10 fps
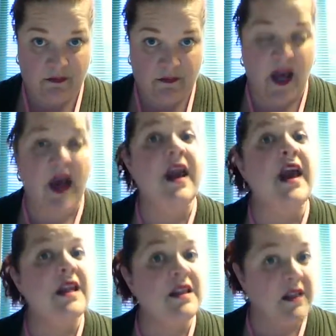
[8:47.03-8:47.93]
Not
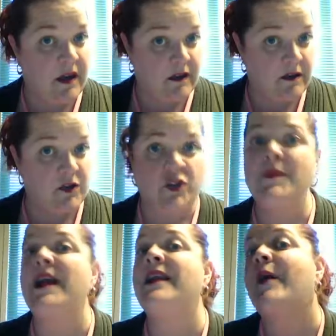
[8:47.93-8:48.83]
anything. There
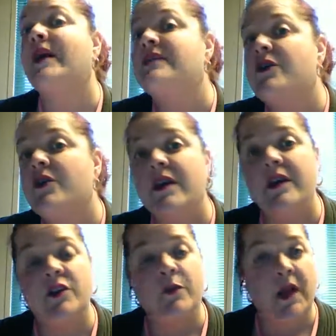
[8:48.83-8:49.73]
shouldn't be any bacteria
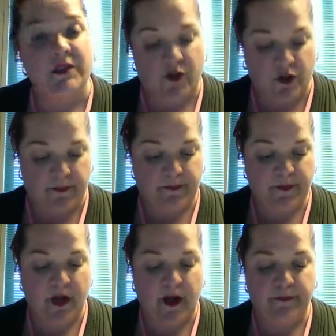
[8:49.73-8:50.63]
in your bloodstream.
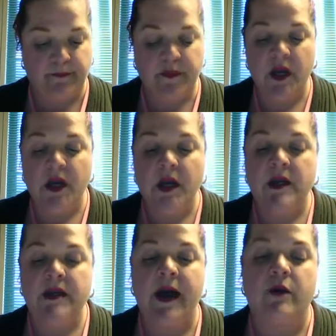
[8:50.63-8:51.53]
Okay,
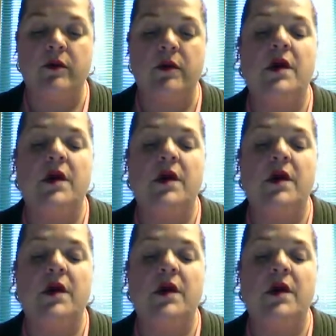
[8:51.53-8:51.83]
now,